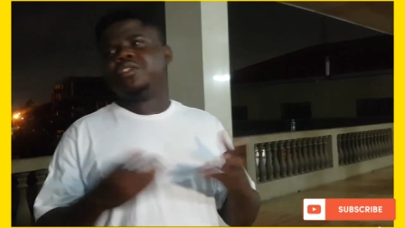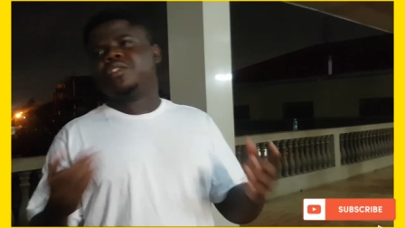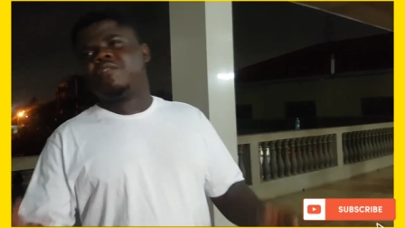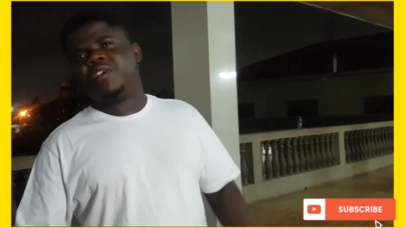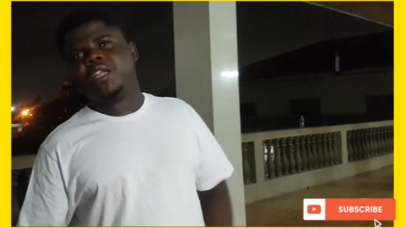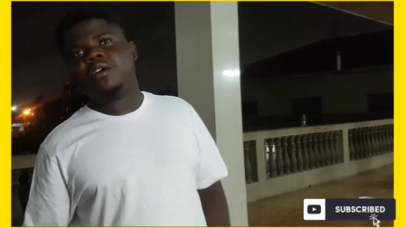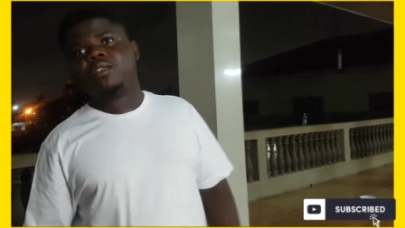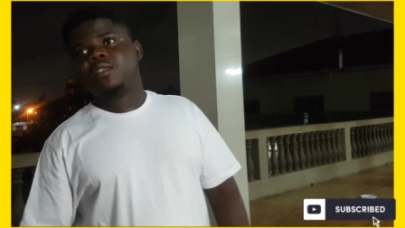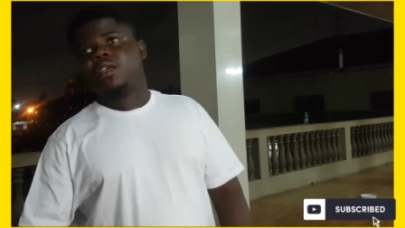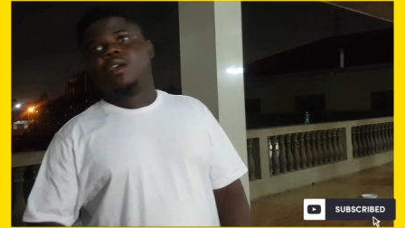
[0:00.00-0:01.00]
use your videos
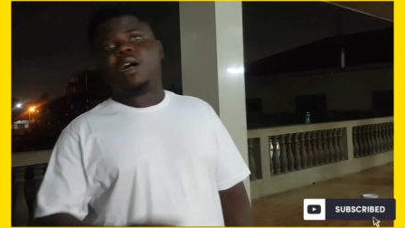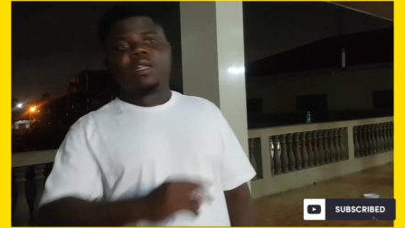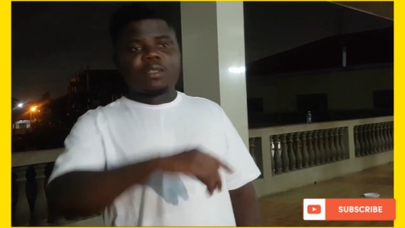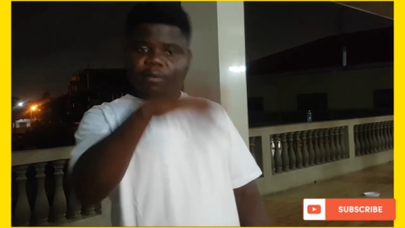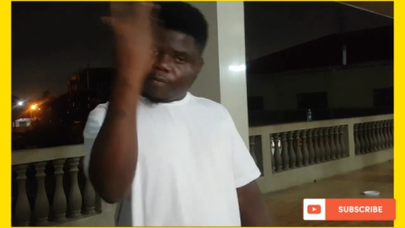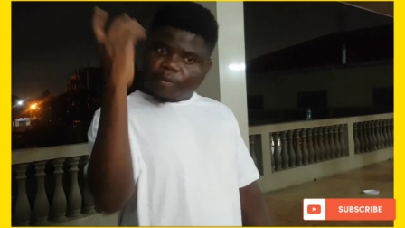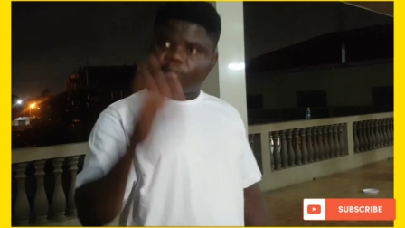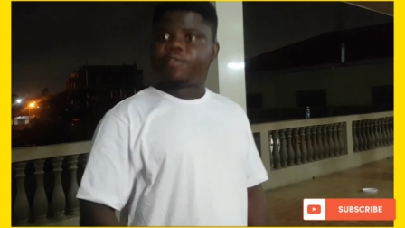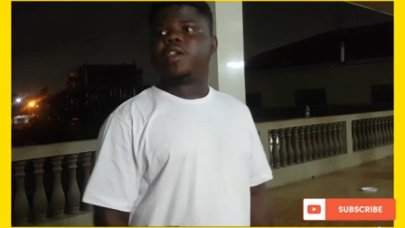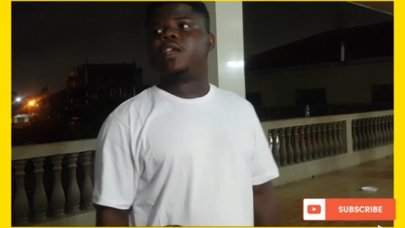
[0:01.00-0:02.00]

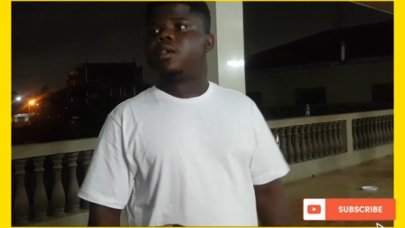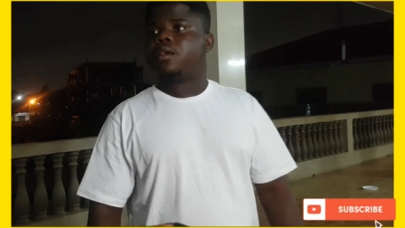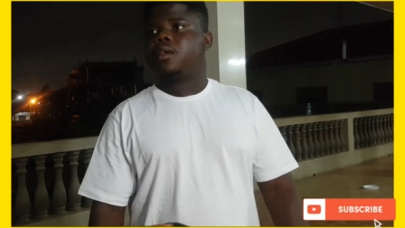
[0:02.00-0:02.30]
for free.